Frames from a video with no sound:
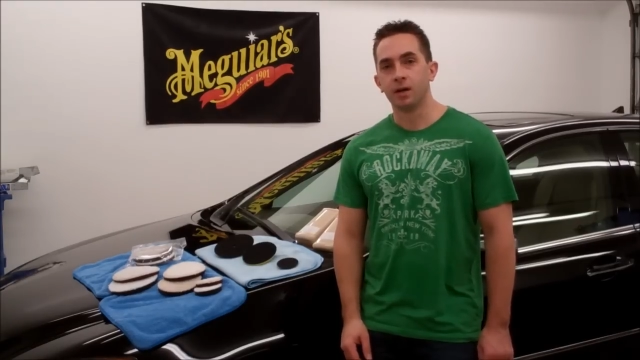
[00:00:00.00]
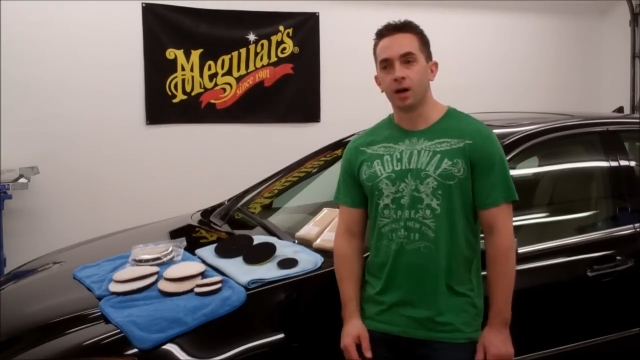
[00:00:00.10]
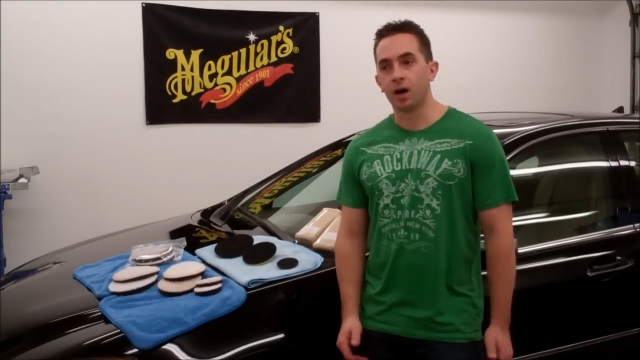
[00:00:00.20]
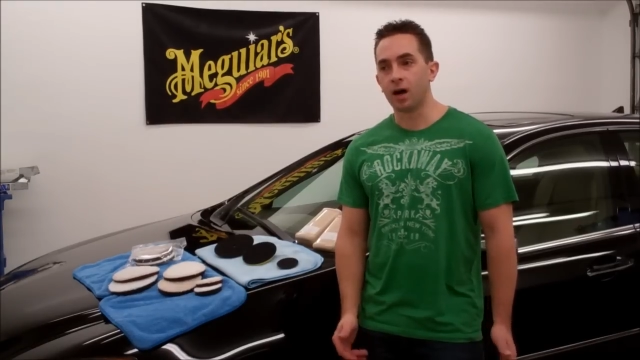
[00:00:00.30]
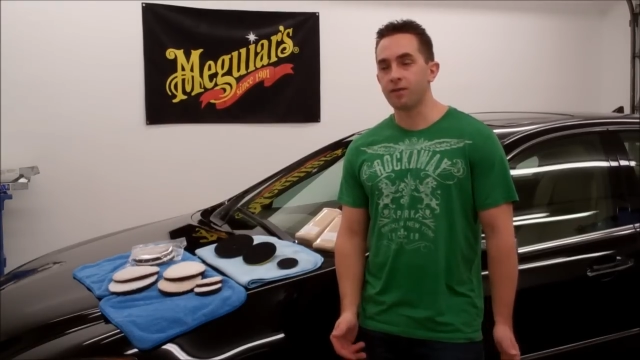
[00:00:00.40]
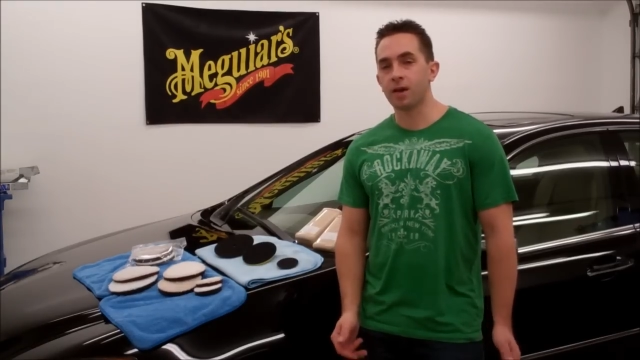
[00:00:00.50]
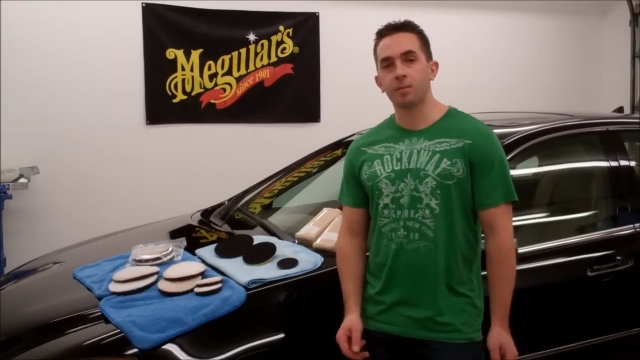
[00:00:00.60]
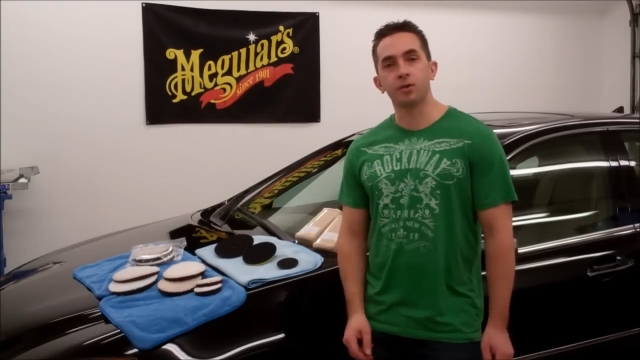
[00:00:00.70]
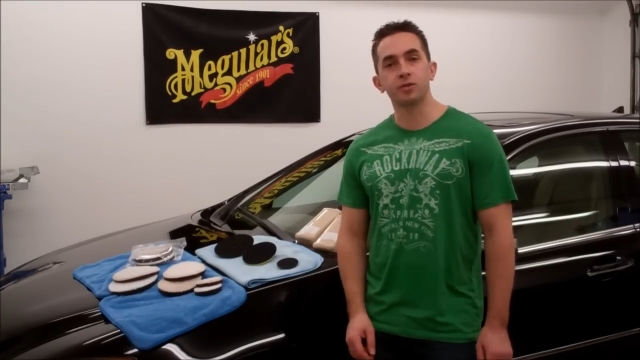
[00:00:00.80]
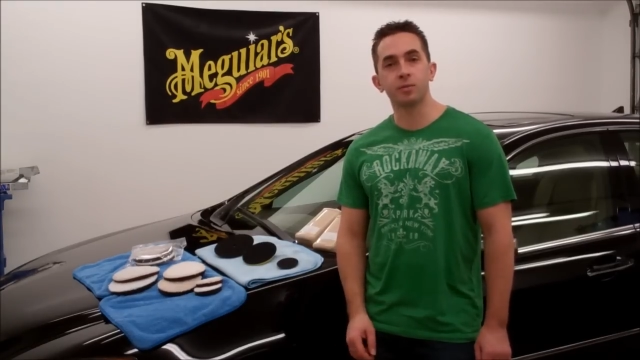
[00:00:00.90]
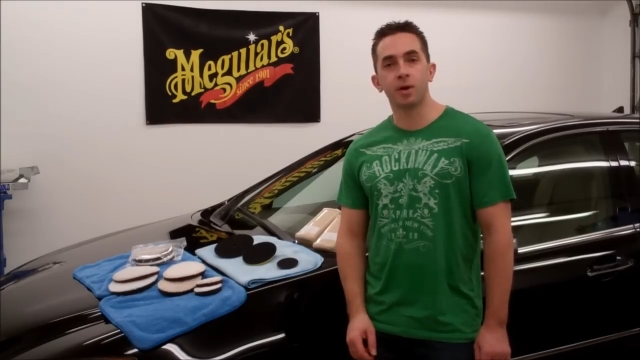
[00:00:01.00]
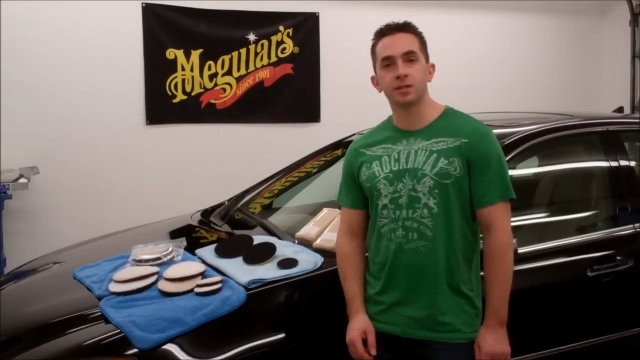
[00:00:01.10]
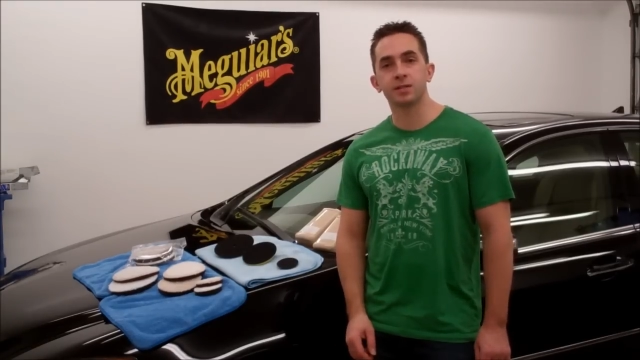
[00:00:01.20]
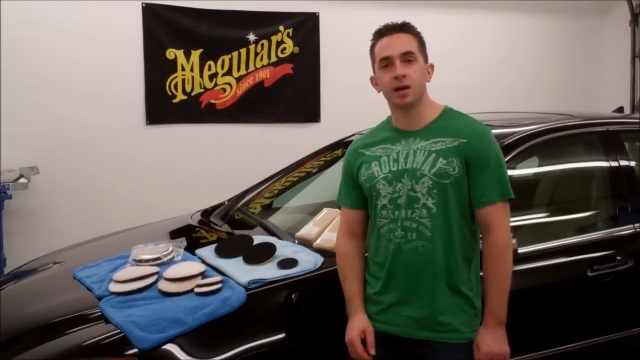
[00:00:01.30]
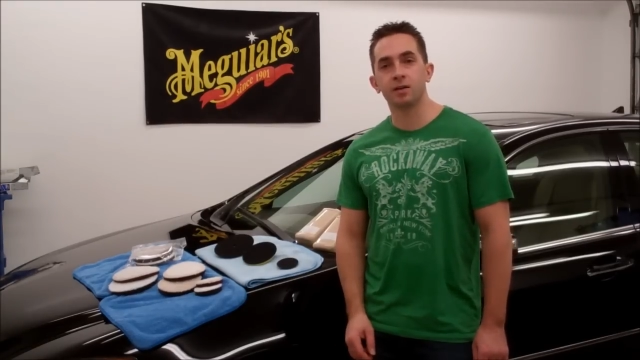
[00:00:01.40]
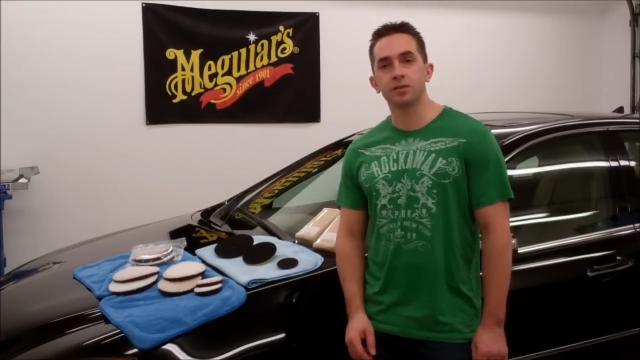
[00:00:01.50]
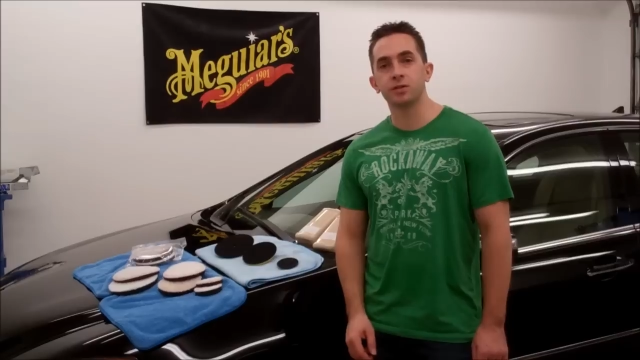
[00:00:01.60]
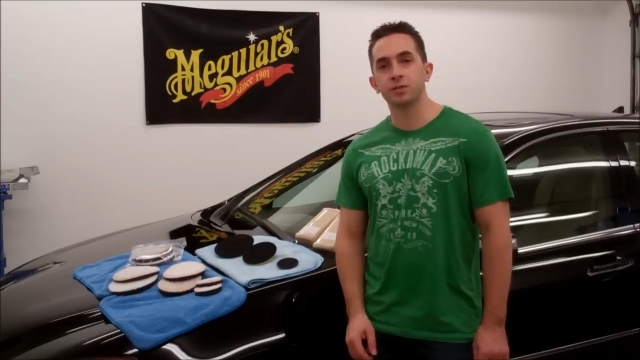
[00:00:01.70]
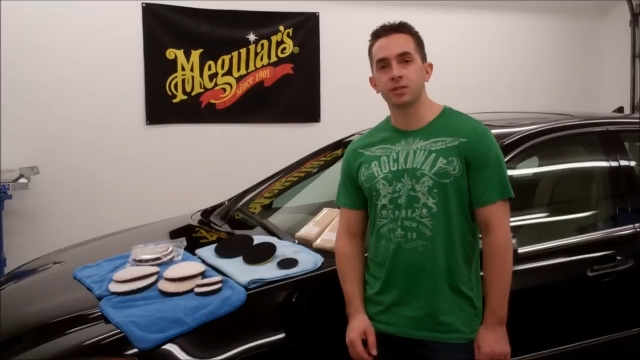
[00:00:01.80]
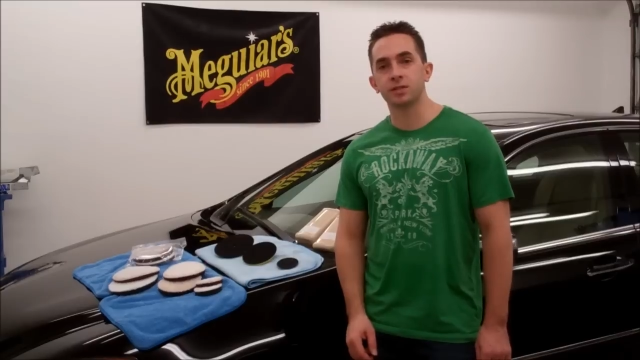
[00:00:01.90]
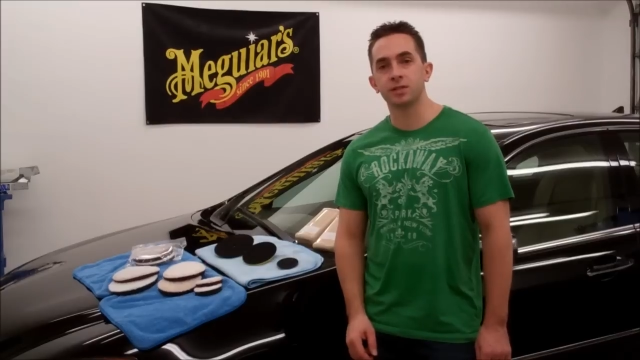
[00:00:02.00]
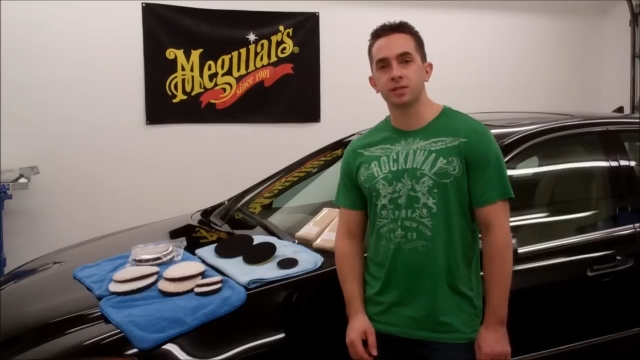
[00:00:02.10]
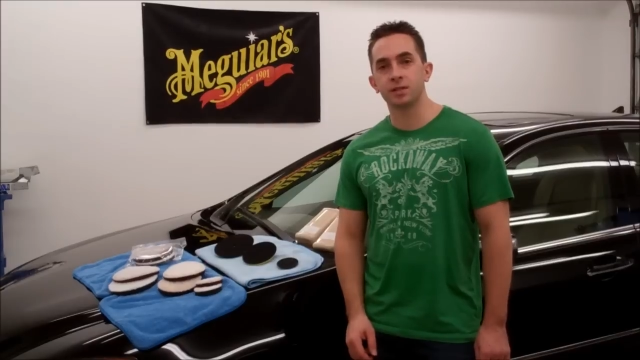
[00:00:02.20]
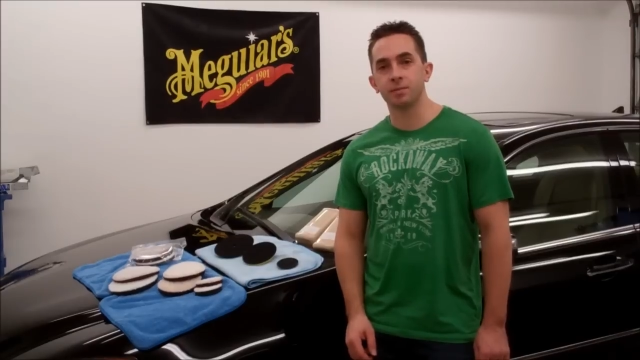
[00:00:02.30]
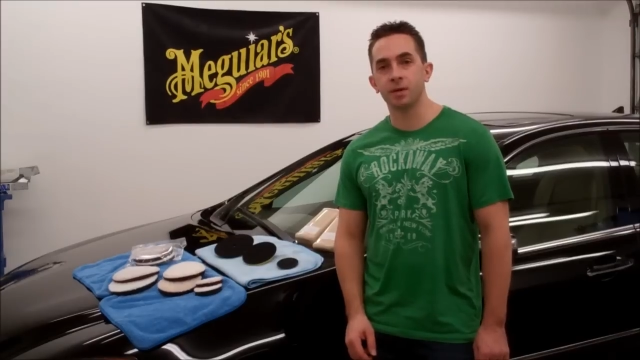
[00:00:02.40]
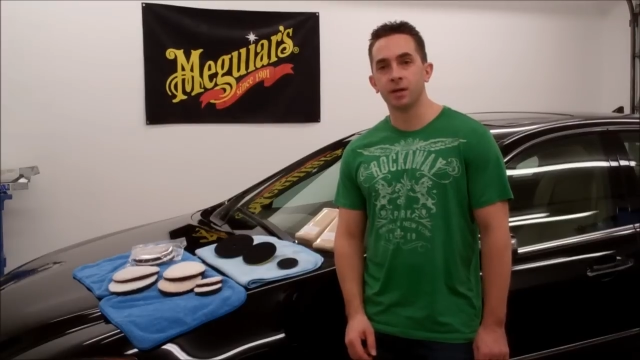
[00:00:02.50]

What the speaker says: I've had about 2 months now to use this system.